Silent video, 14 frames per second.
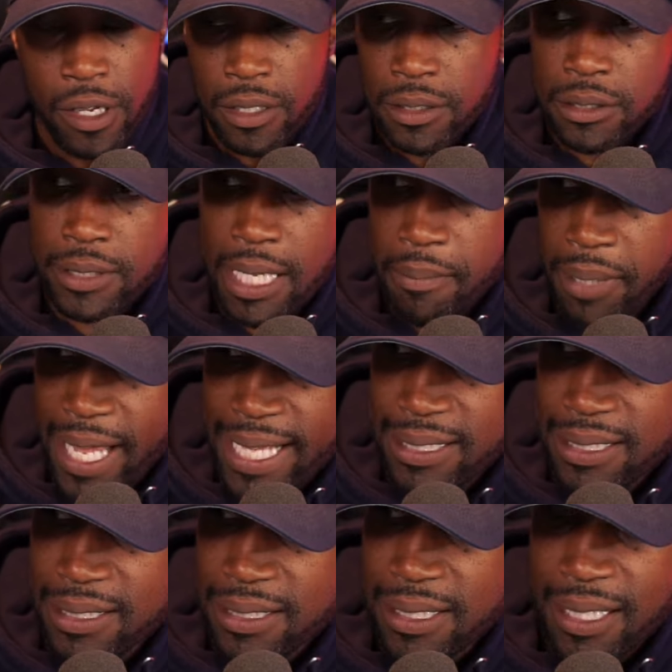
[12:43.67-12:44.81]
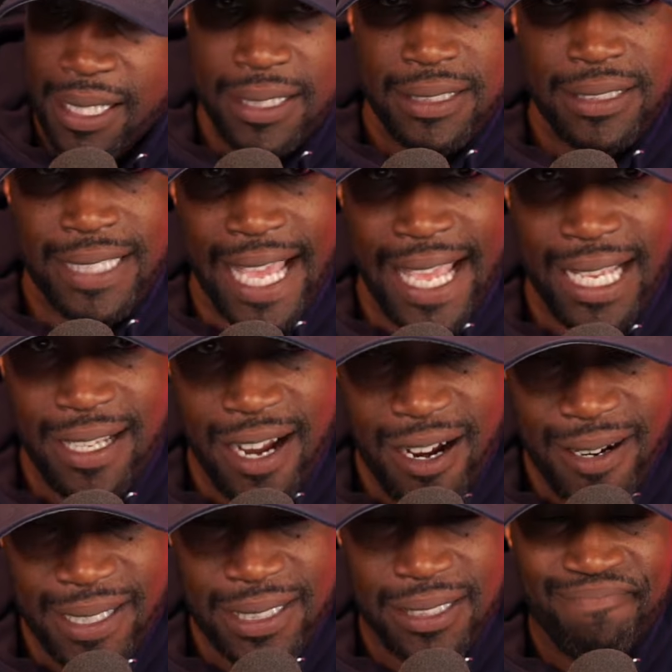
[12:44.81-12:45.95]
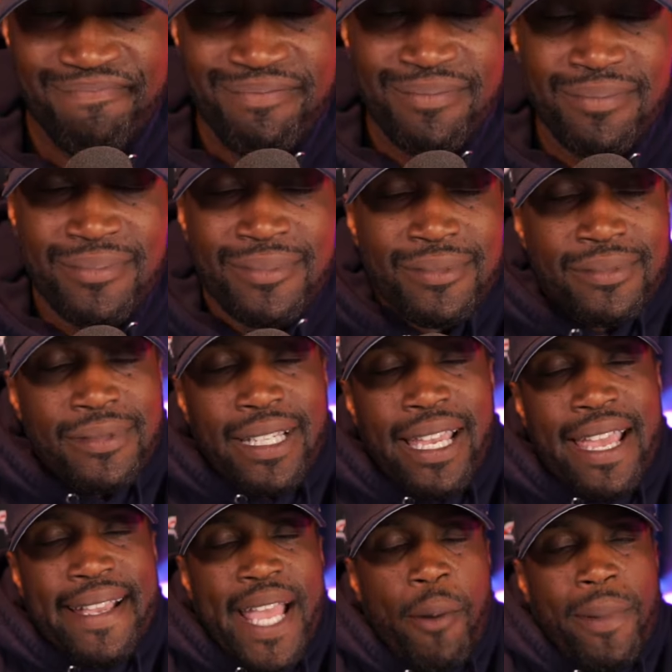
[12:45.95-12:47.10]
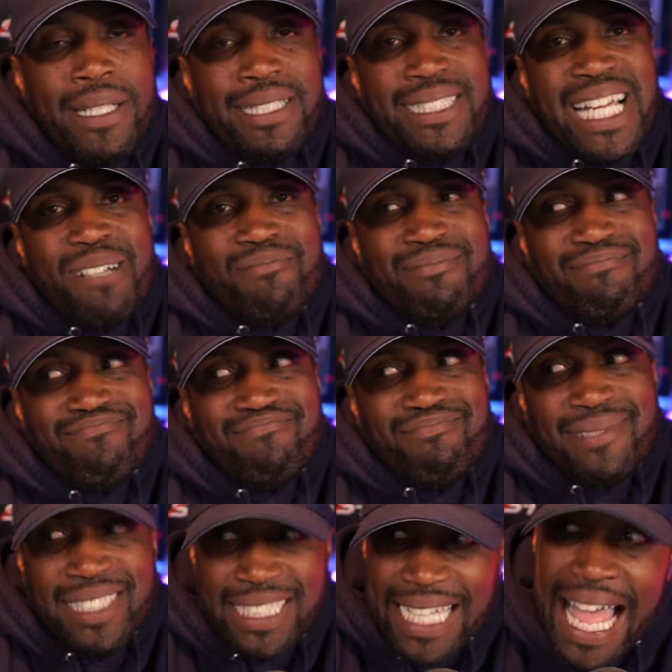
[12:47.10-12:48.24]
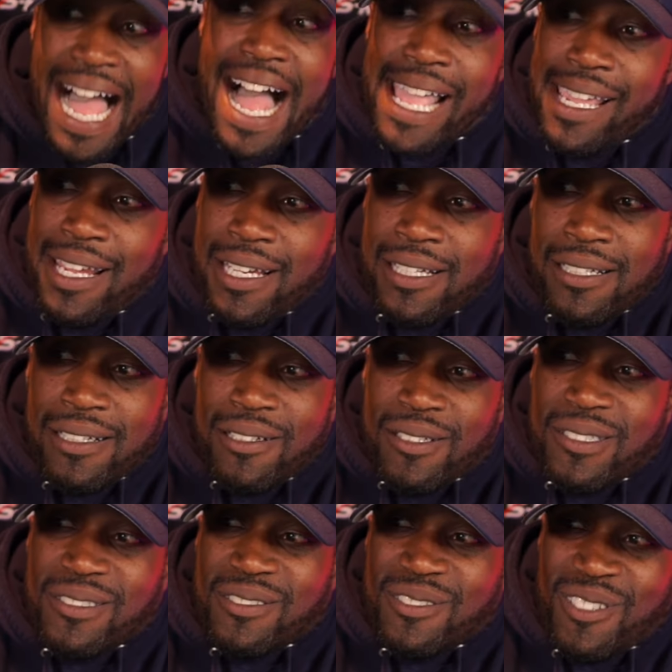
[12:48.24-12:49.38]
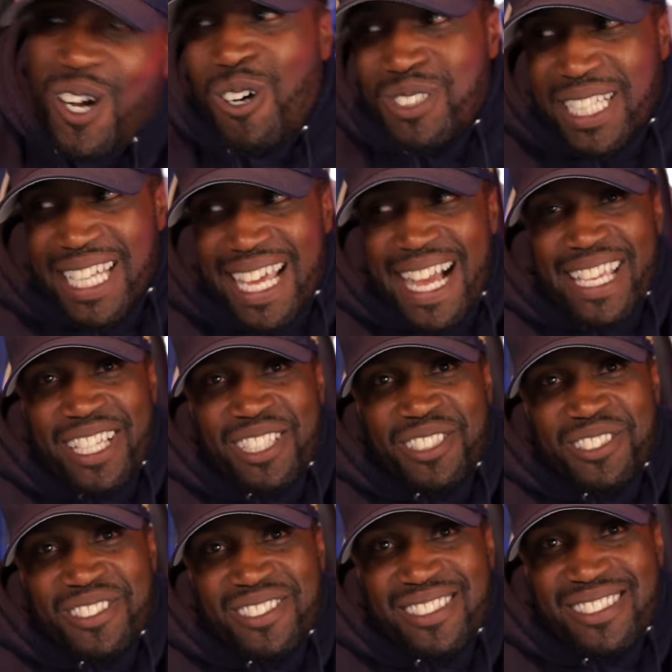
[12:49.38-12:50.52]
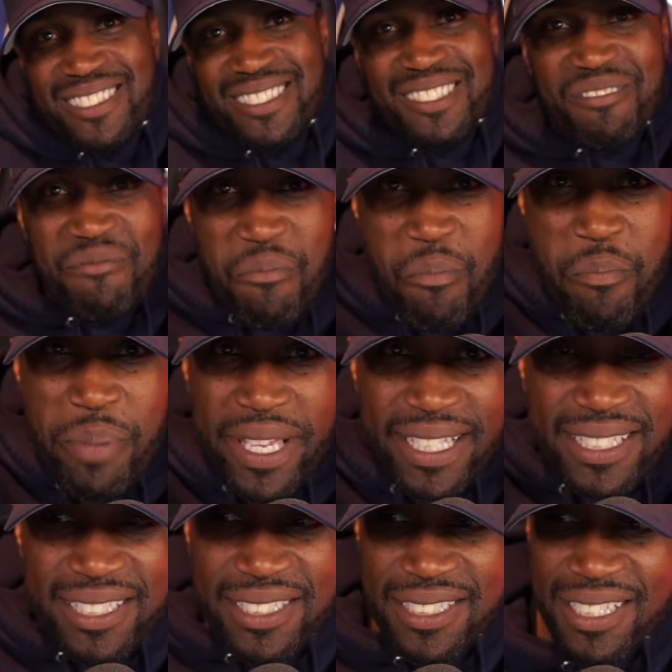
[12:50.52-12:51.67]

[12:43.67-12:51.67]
stay blessed, stay encouraged, and can we stop lying on the lion? Peace.